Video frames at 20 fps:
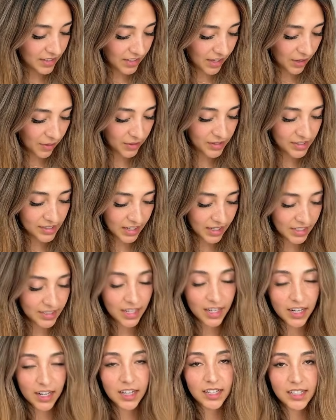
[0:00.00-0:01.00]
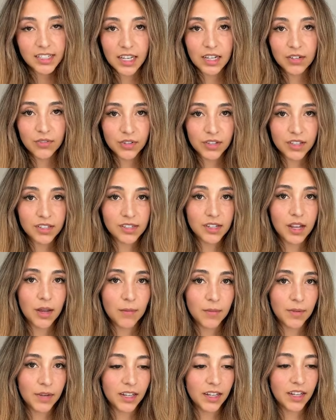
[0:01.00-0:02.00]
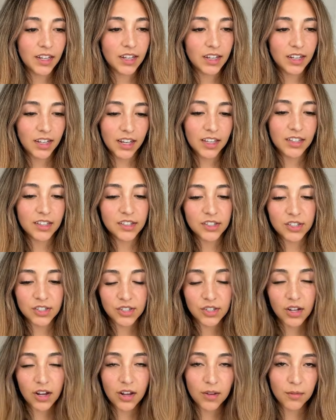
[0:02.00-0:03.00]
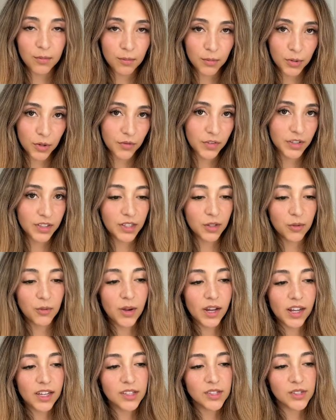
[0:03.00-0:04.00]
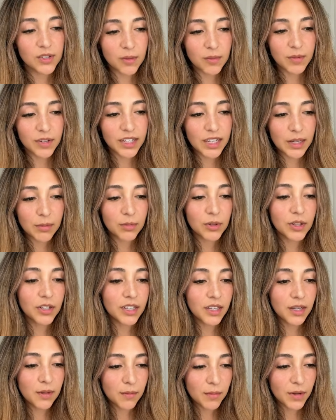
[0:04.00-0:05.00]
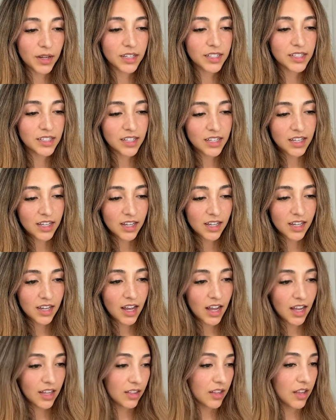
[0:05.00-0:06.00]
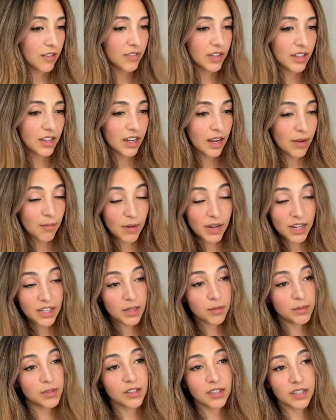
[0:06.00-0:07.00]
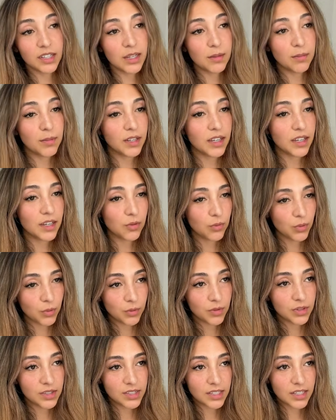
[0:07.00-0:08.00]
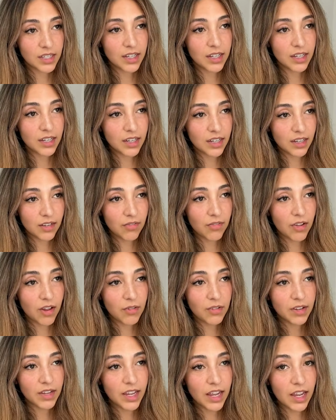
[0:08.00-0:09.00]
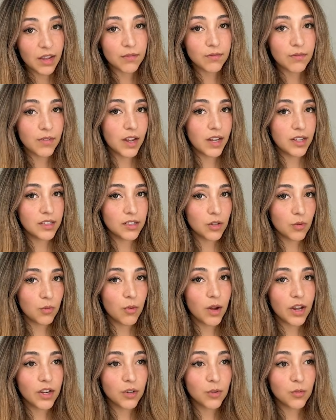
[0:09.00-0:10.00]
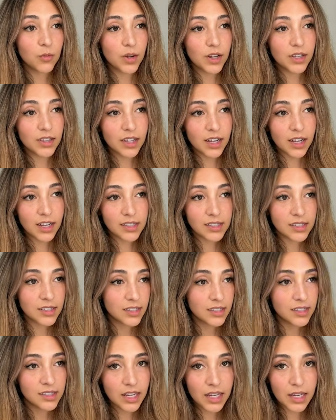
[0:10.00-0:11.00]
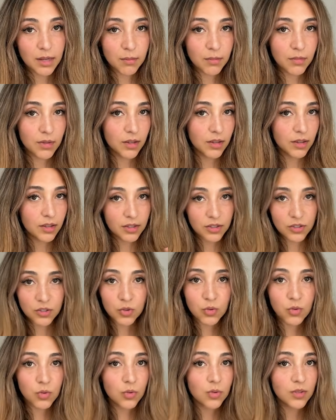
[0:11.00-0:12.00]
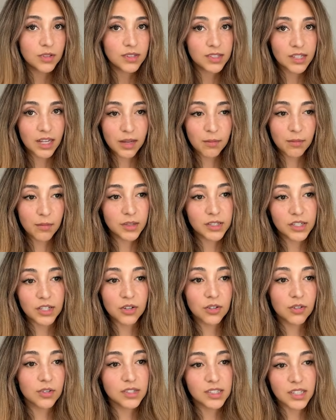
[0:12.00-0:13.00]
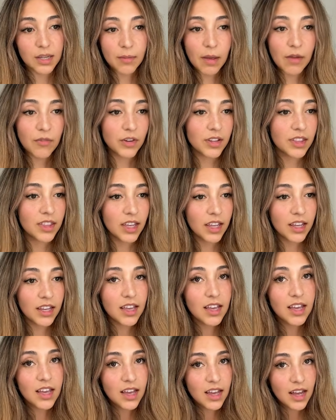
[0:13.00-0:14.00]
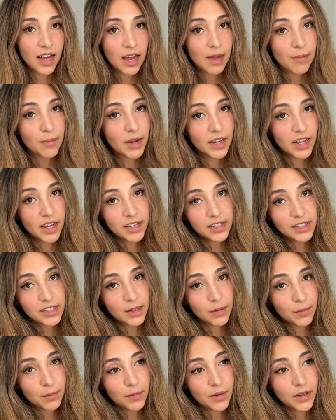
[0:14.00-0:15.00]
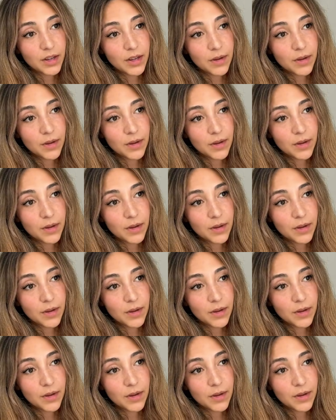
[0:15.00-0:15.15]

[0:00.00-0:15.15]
would say 10 out of 10 for this company. Again, this is not perfectly white, so I'm going to keep looking, but I love it. I might end up still keeping it. We will see. If I can't find a whiter one that has the same tools, same material, same everything, I might end up